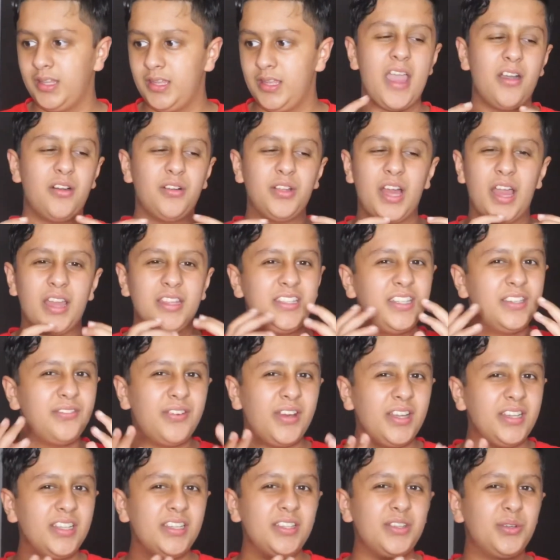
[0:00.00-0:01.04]
I did
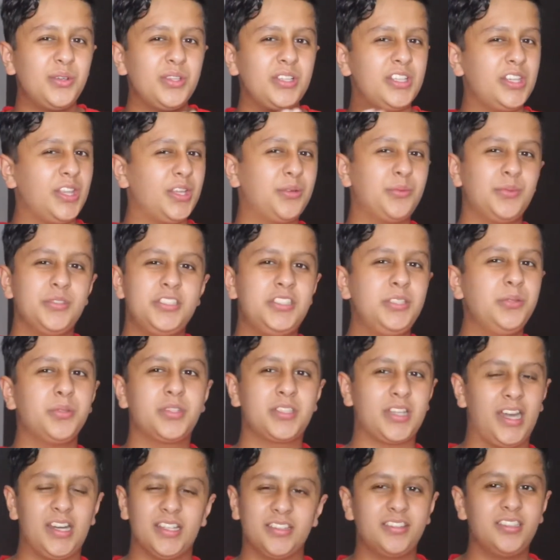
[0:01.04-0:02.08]
find it annoying, like, when she was
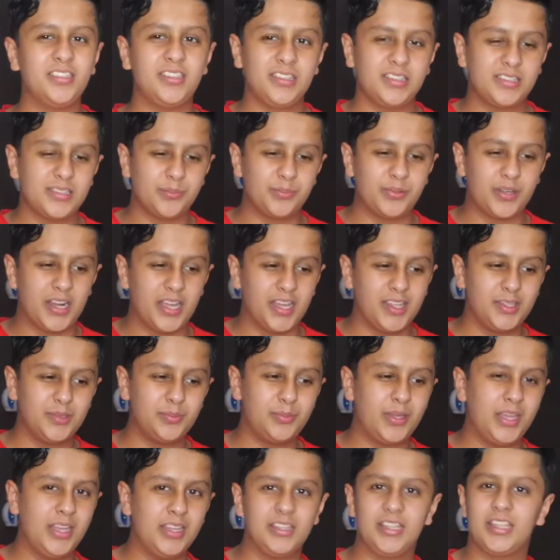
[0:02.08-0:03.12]
constantly surprised
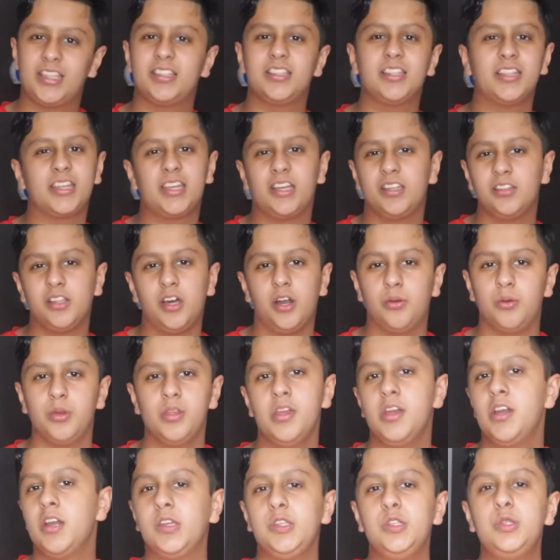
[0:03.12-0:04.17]
by, like, hello,
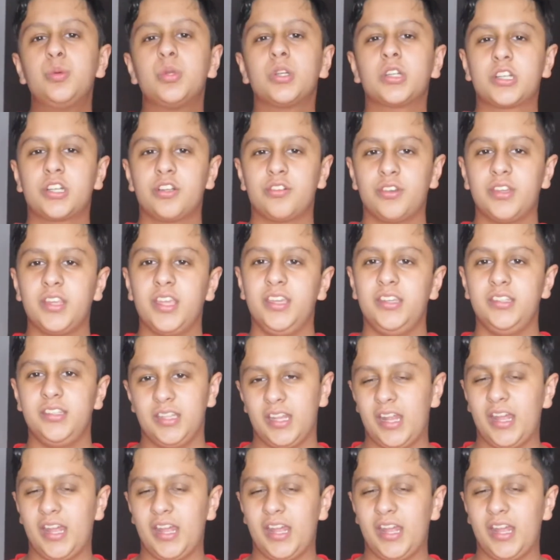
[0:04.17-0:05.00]
you were created.